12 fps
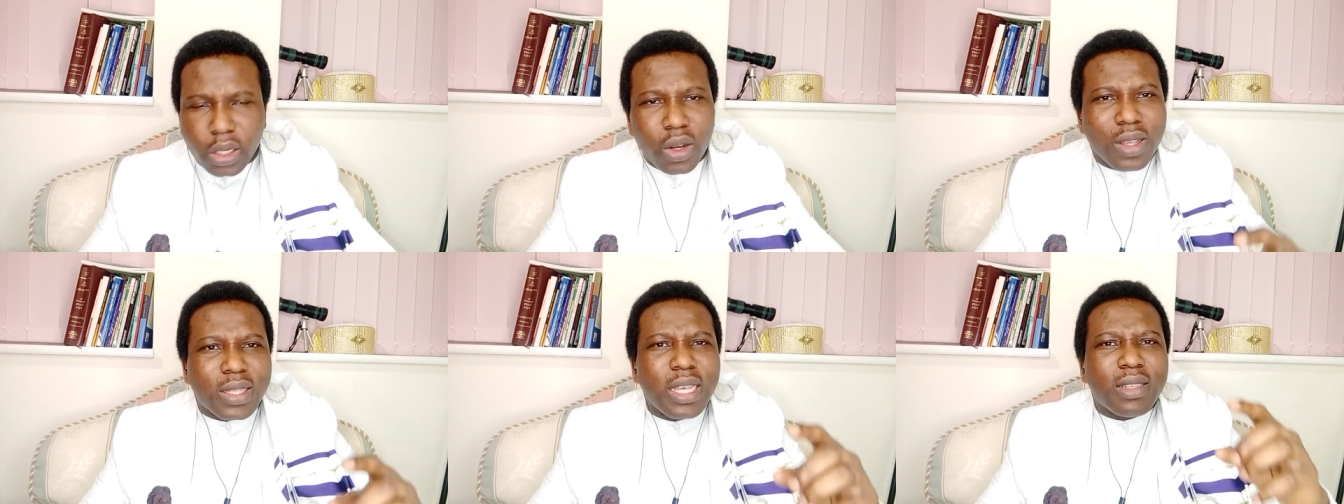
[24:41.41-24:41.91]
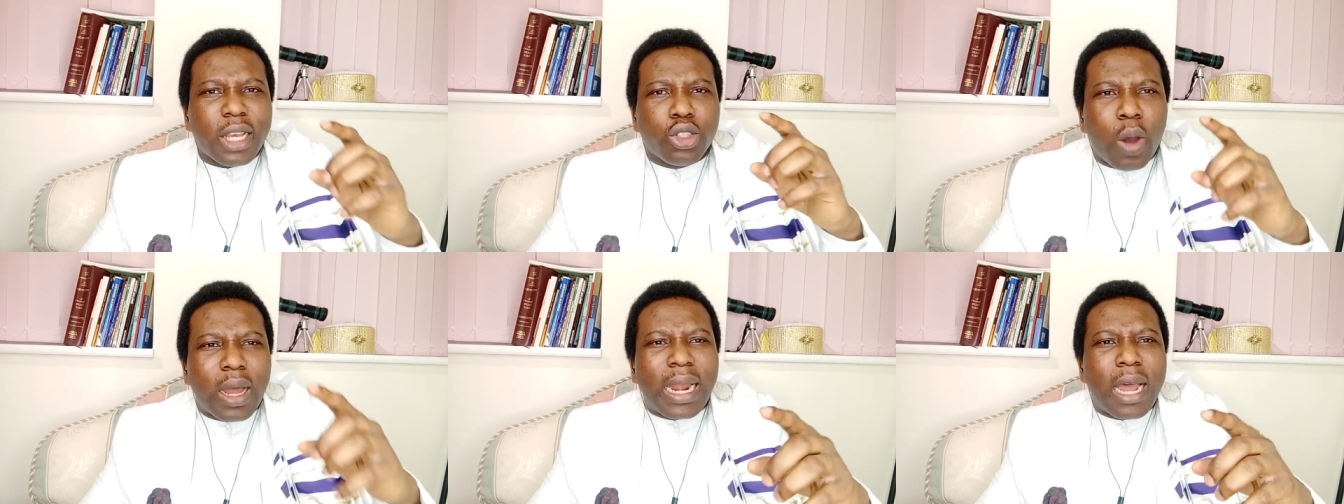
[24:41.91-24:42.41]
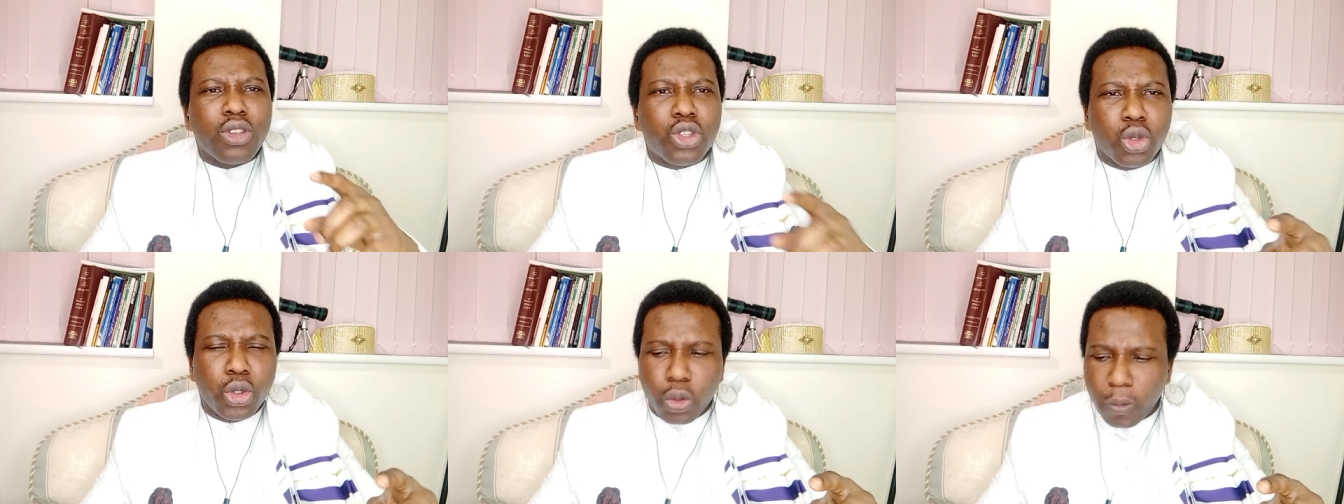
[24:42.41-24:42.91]
Lord says, I shall announce
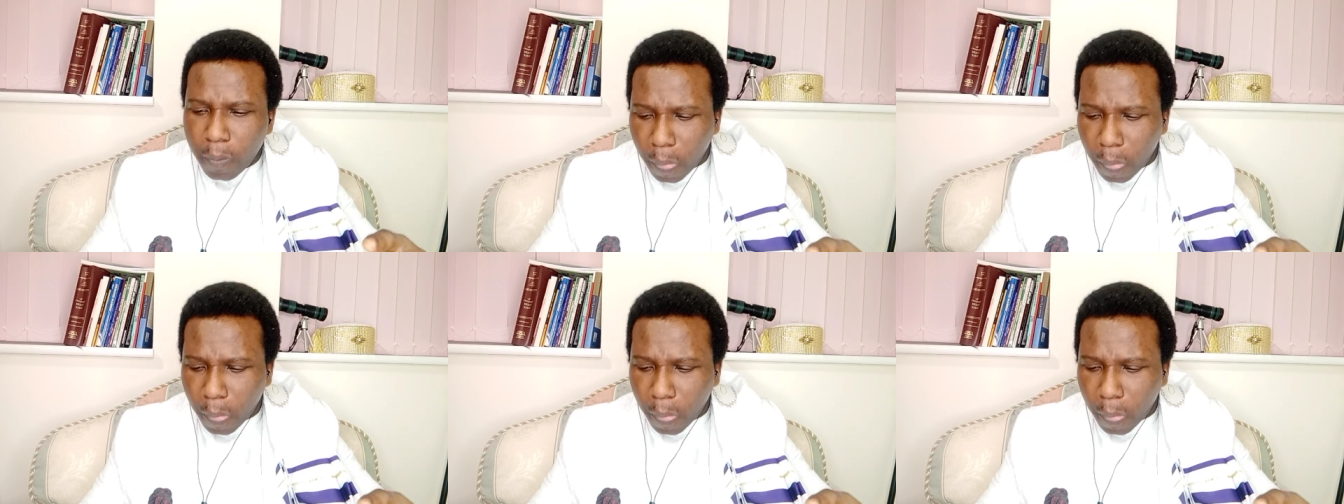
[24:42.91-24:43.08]
to you